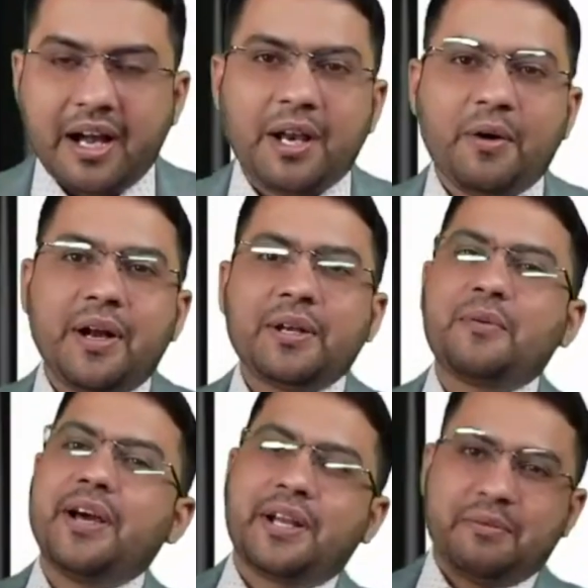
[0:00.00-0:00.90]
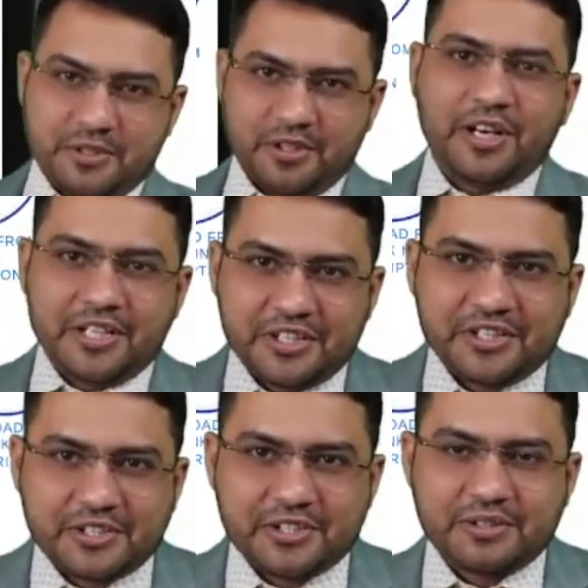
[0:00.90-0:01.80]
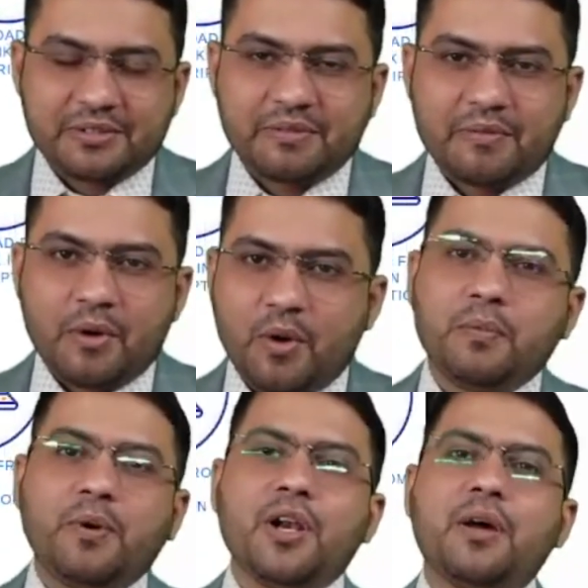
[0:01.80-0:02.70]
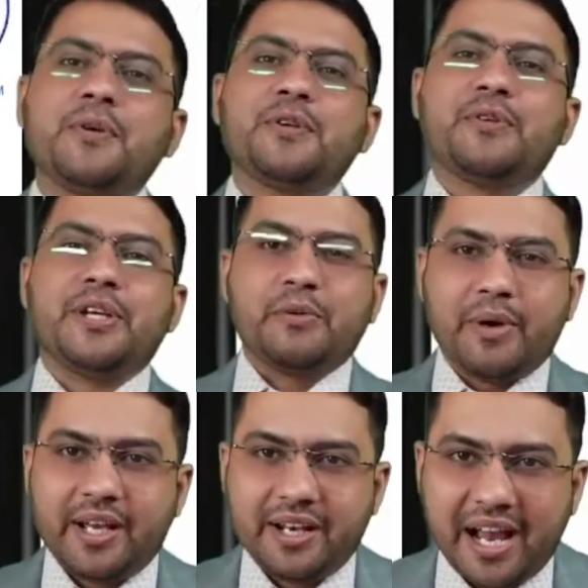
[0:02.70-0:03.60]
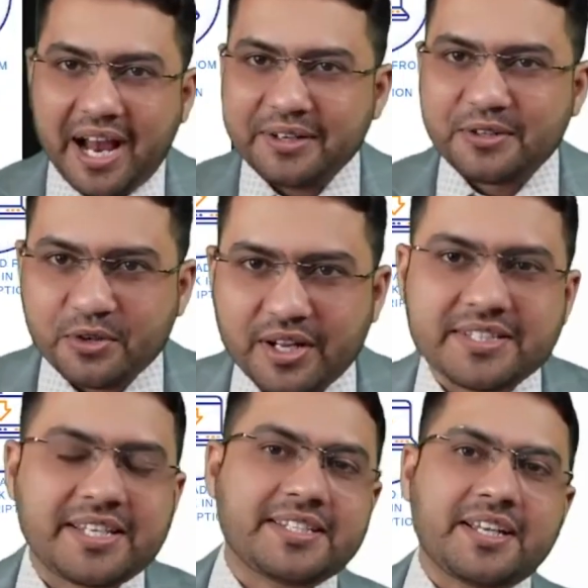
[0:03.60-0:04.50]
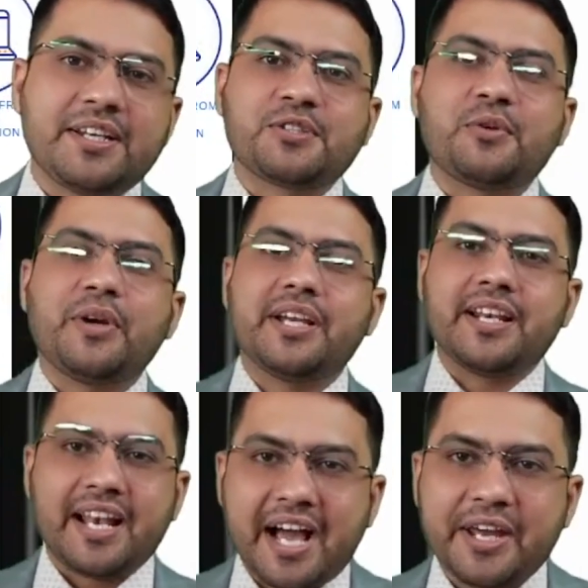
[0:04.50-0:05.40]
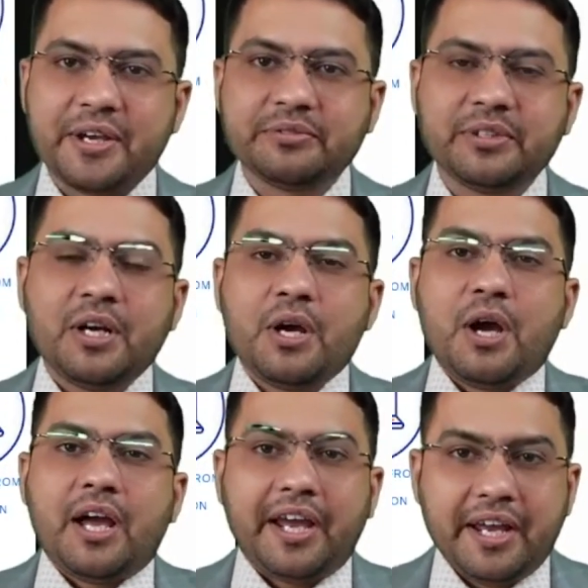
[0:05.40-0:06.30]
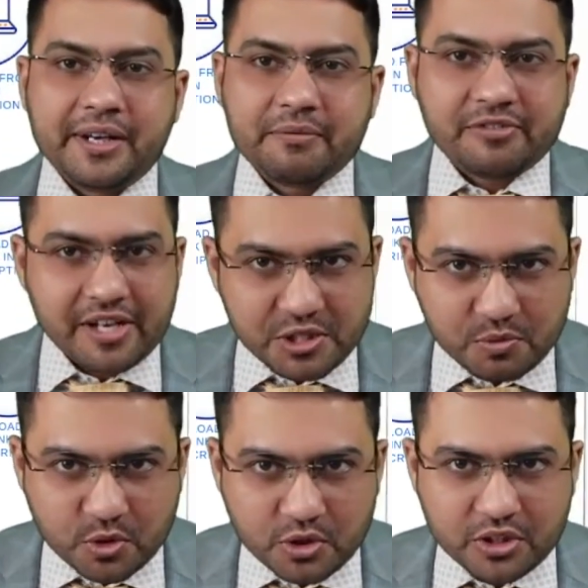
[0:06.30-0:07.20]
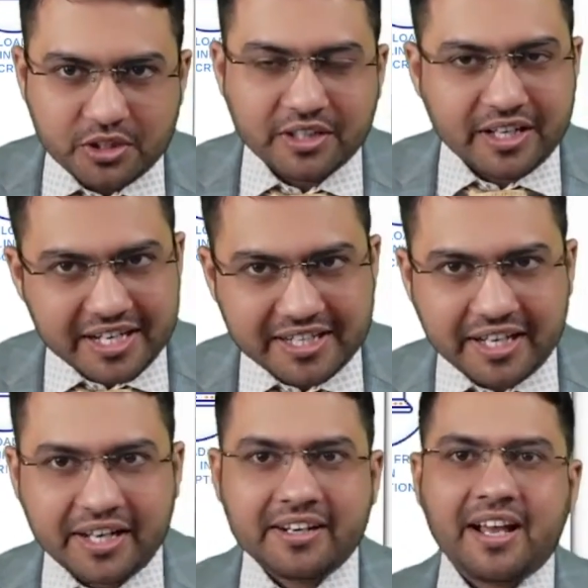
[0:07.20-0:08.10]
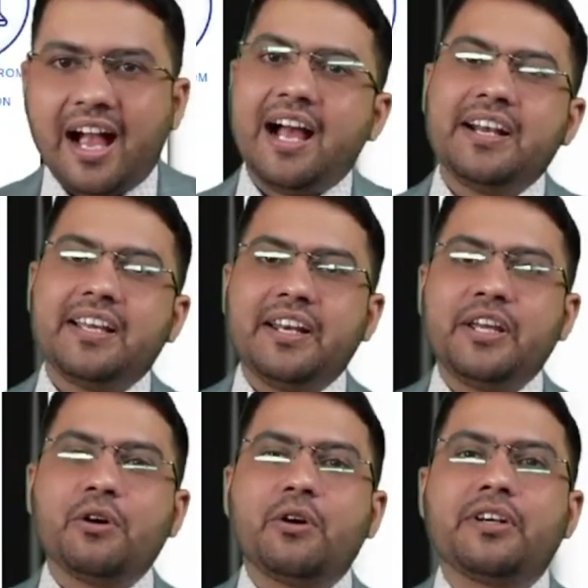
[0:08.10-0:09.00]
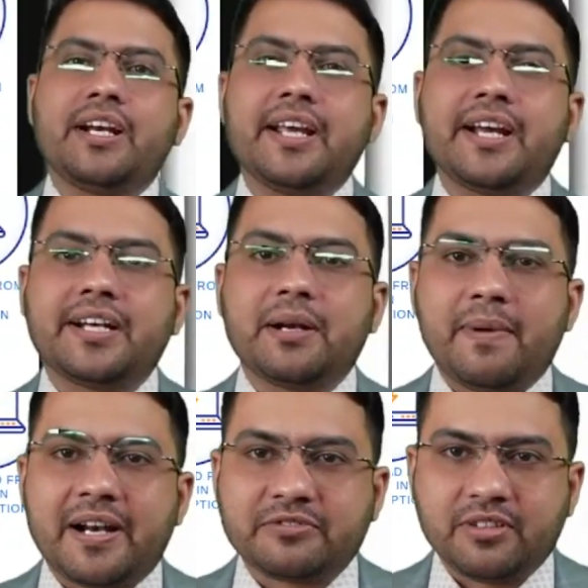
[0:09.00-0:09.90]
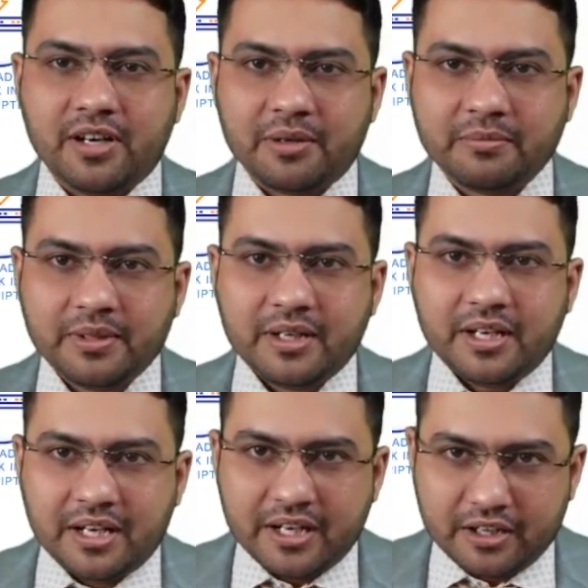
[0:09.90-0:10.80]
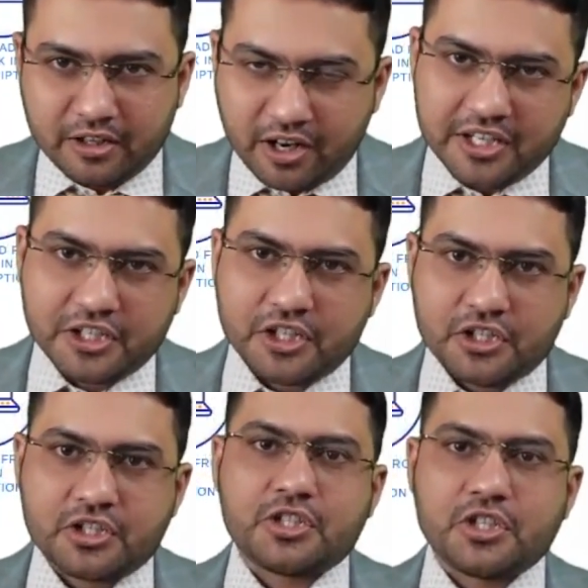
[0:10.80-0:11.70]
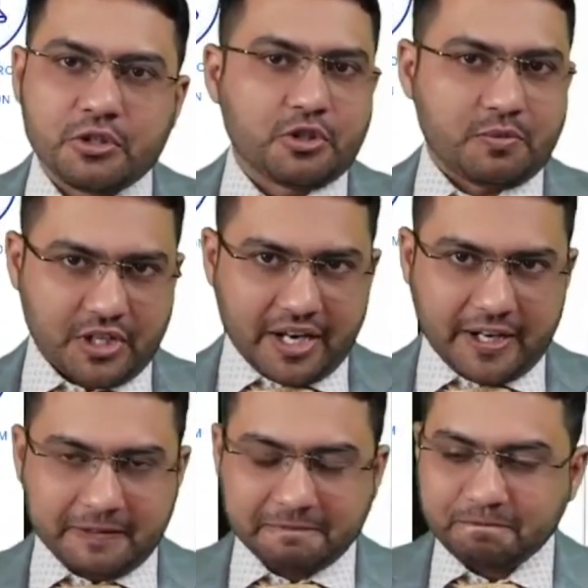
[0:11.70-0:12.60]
Hello and welcome to Knowledgist. Hope all of you doing well, and today's session is going live in Facebook, LinkedIn and in your dedicated platform Knowledgist's YouTube channel.